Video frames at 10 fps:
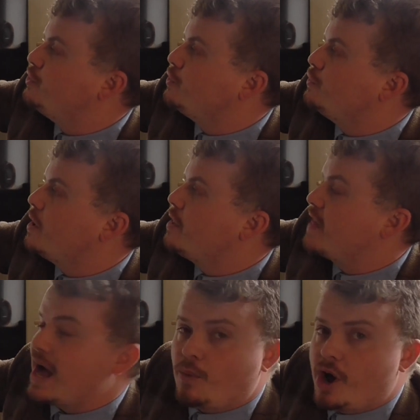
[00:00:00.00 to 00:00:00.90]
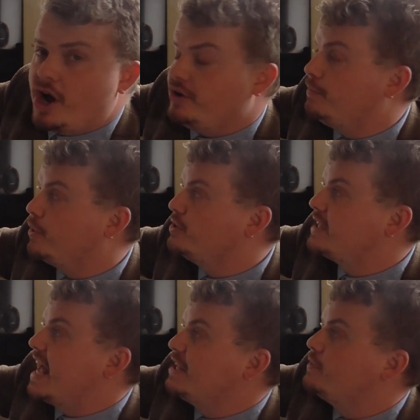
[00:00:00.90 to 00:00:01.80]
to that word because
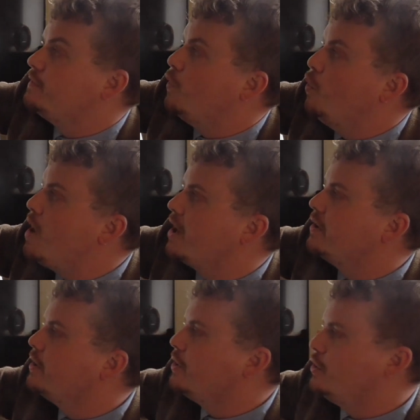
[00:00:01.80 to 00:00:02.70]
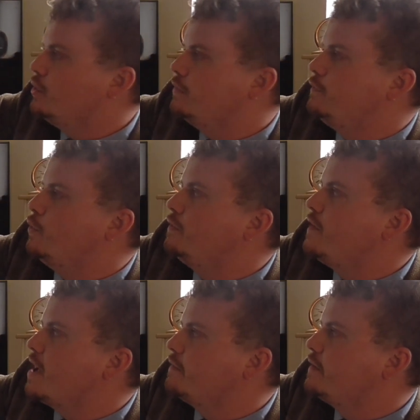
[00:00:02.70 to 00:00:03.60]
that ends with 4, 1, not 4,
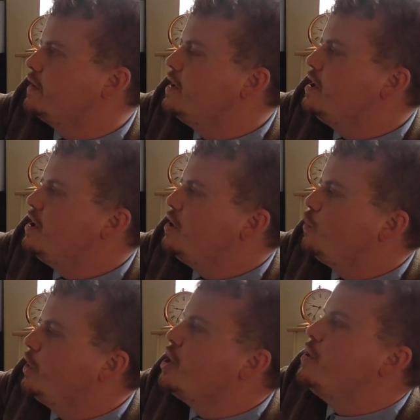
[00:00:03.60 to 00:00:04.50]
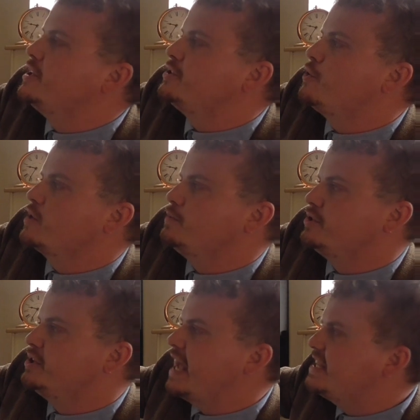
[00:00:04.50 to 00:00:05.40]
5. We know it doesn't
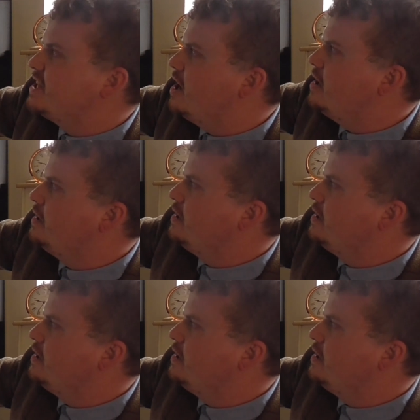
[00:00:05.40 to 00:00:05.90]
correspond to data.